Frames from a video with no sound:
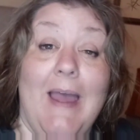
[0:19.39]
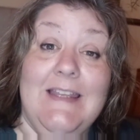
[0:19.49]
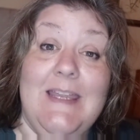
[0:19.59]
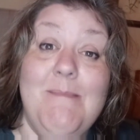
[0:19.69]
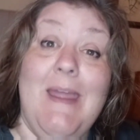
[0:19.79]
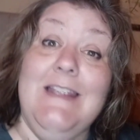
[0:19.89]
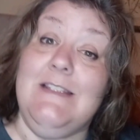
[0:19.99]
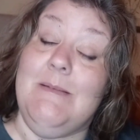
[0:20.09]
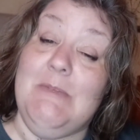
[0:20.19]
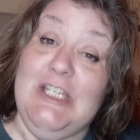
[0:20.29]
I did make
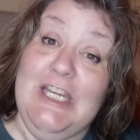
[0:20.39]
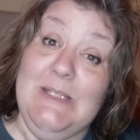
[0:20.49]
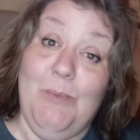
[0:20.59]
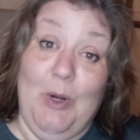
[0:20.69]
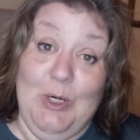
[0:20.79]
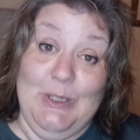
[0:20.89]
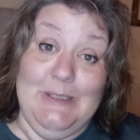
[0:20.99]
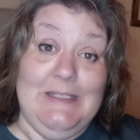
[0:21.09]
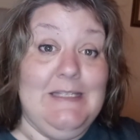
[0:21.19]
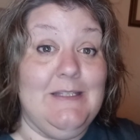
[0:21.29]
some
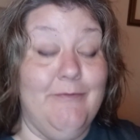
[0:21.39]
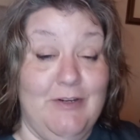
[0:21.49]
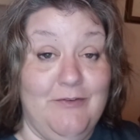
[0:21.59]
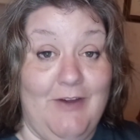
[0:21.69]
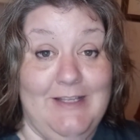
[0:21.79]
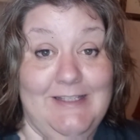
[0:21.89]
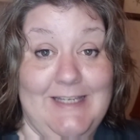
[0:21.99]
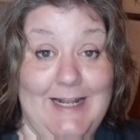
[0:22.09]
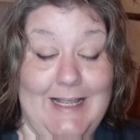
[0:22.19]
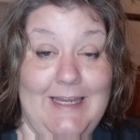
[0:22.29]
cheeseburgers and some french fries
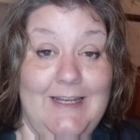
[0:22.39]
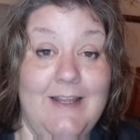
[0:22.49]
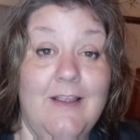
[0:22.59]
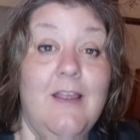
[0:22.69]
tonight.